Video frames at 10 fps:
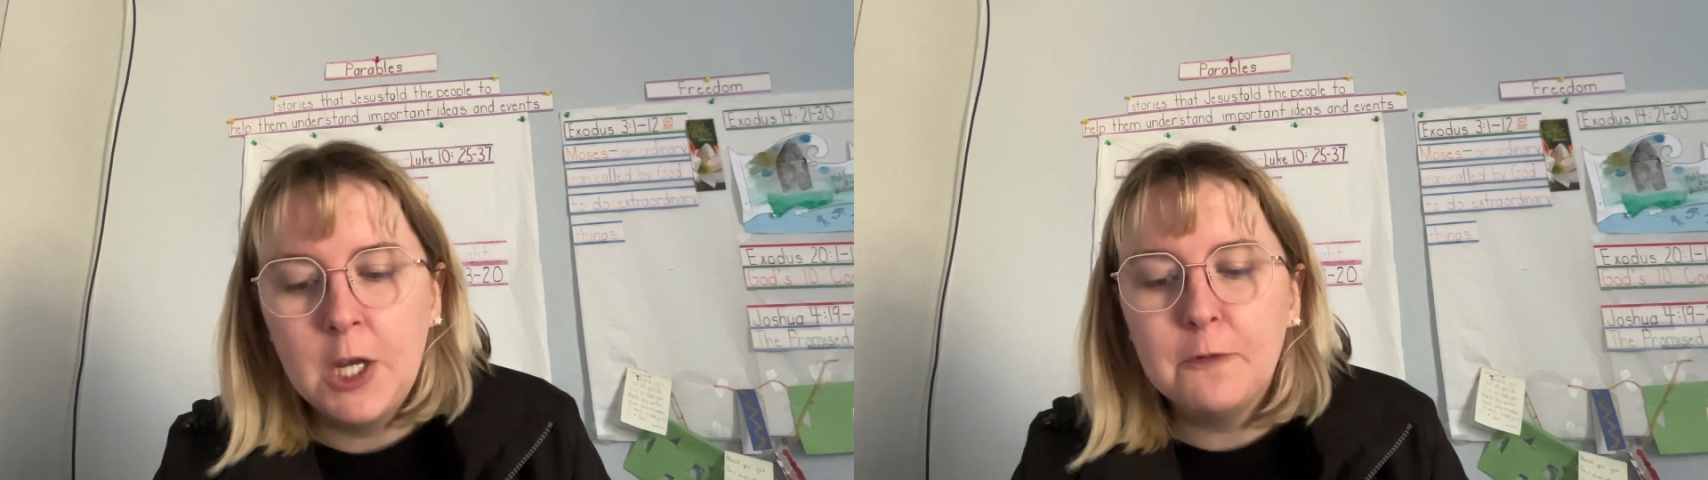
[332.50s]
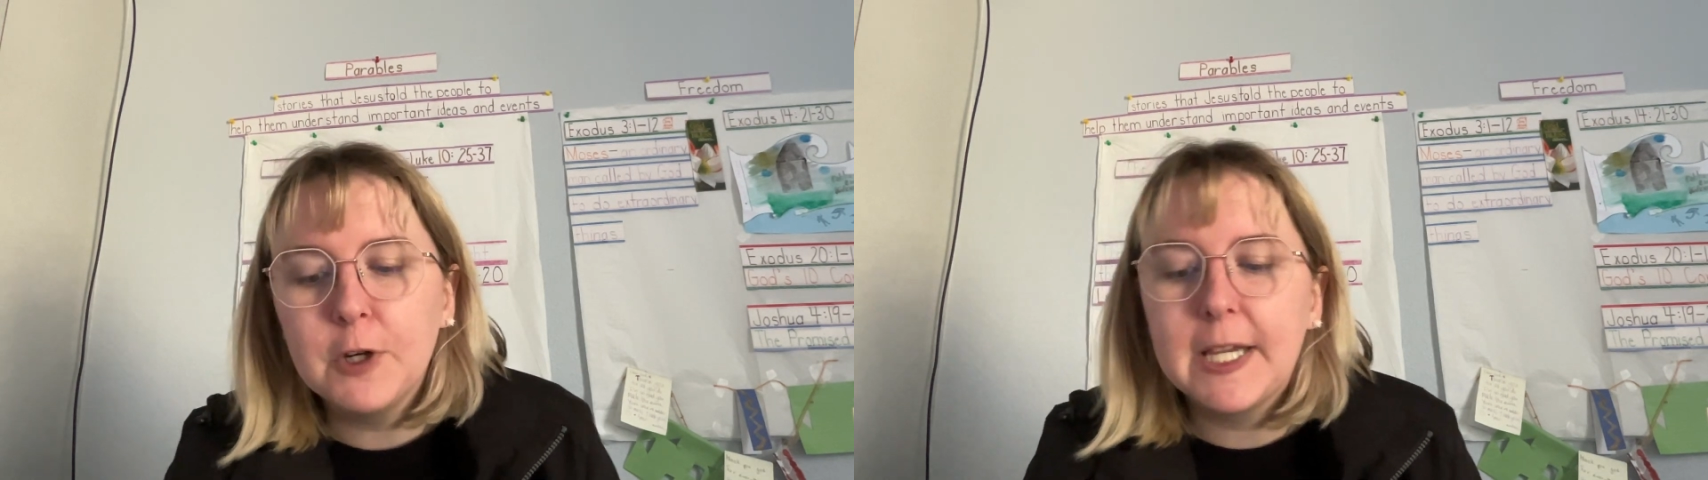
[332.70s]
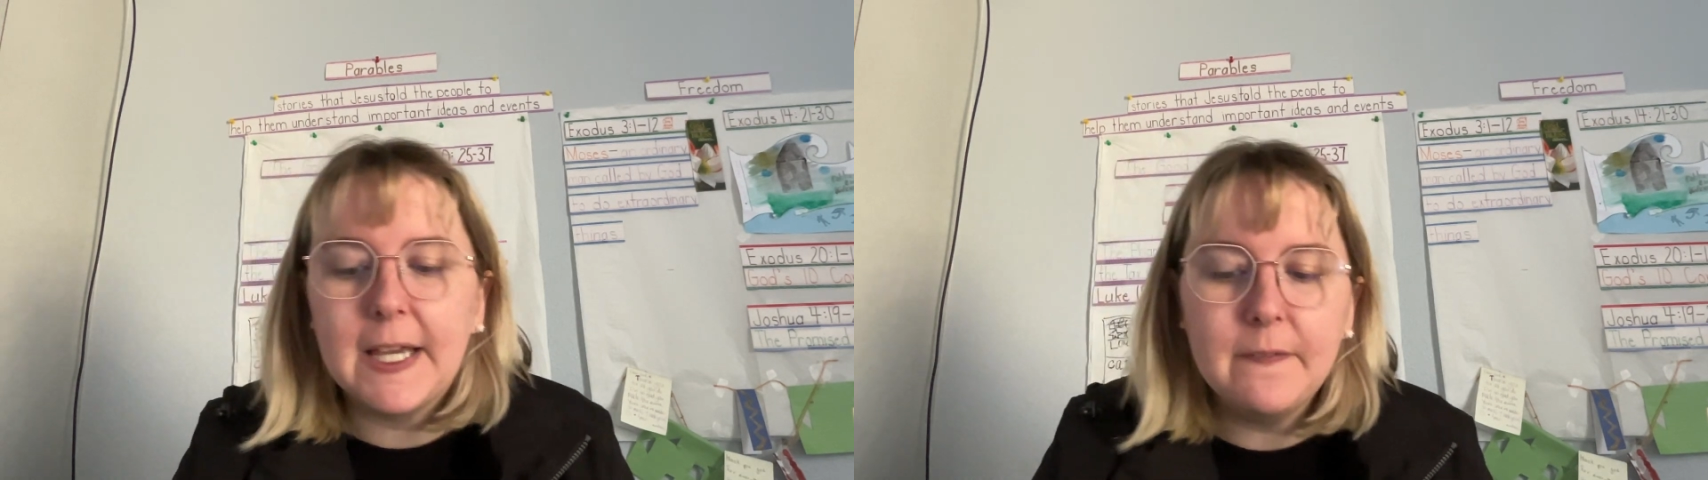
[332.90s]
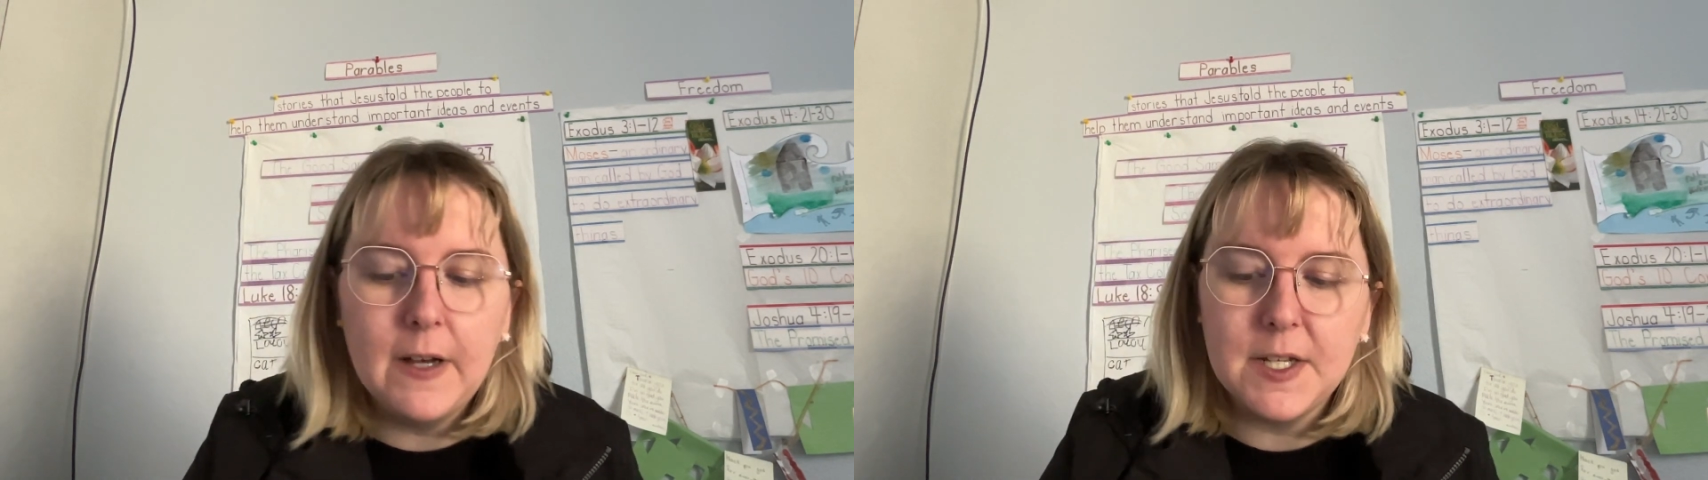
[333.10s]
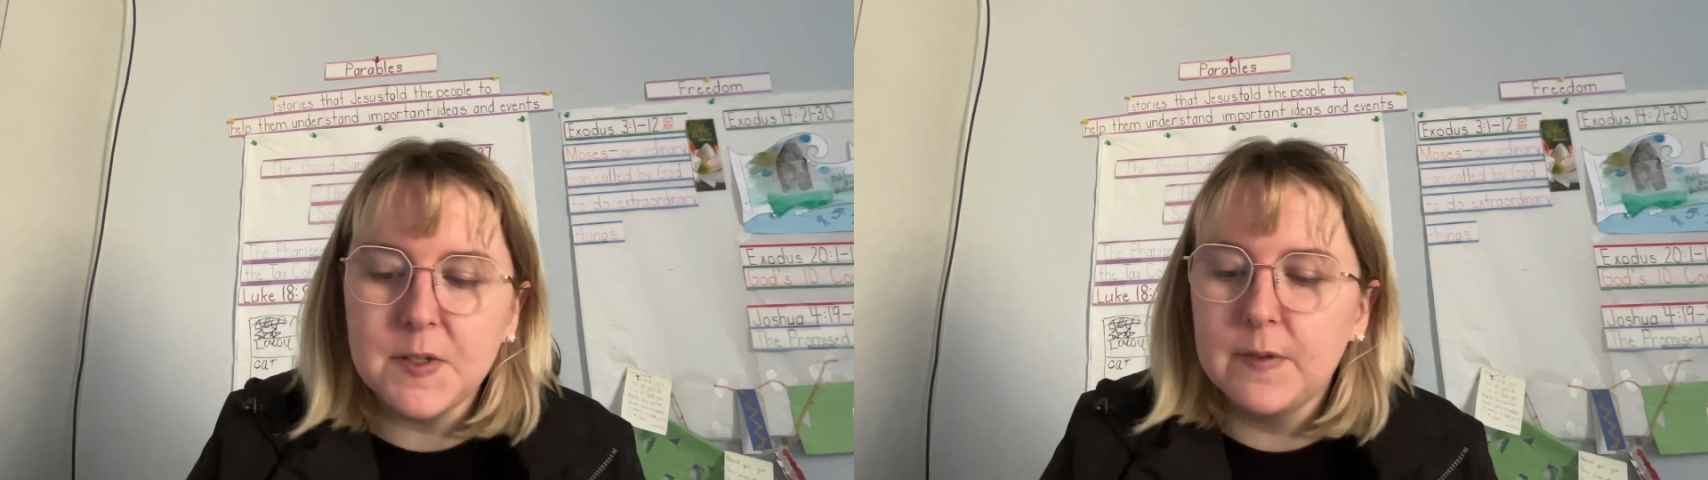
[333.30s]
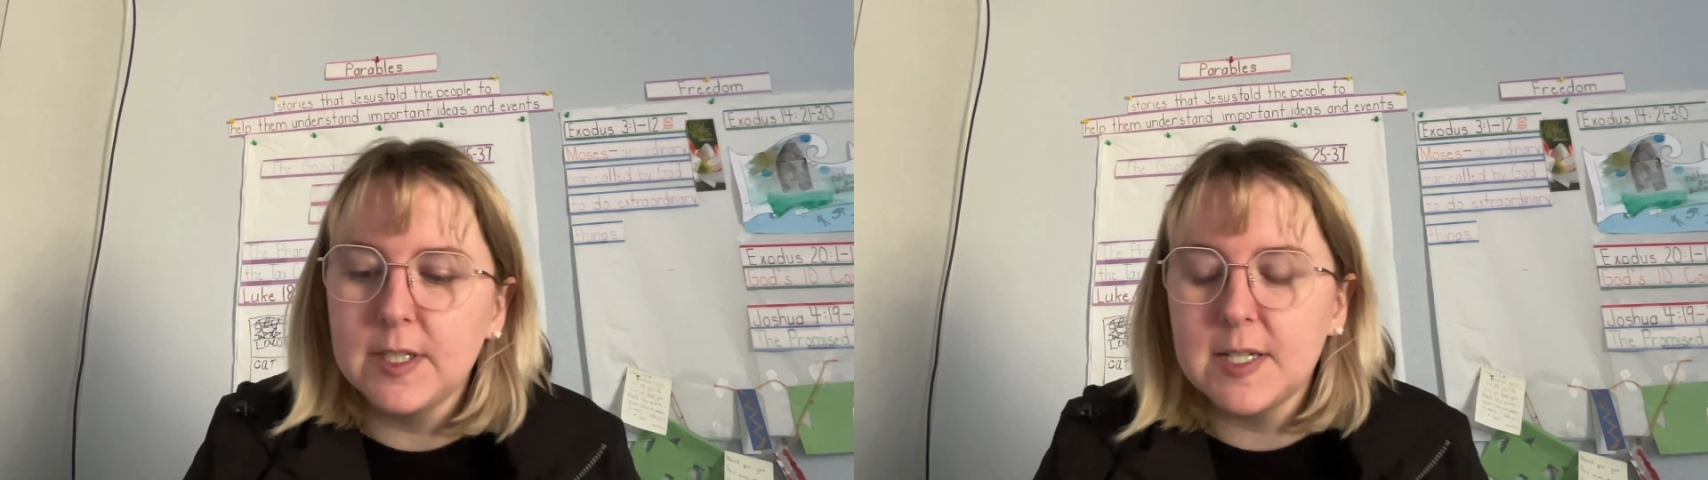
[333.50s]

Forgive us for the